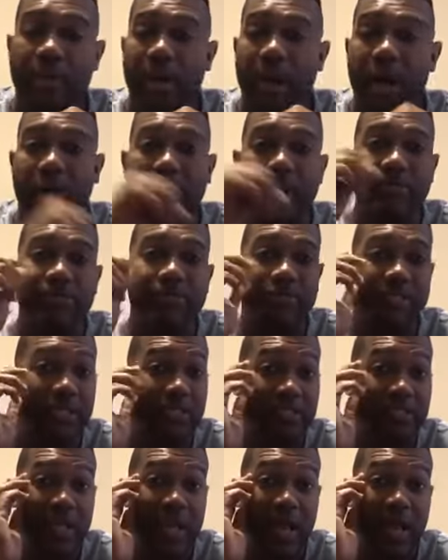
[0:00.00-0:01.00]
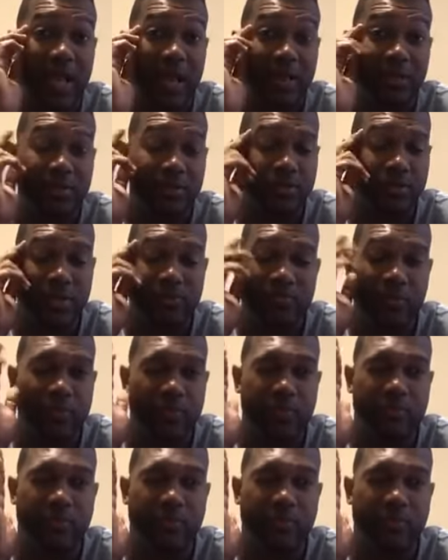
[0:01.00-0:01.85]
but I, listen, I you ever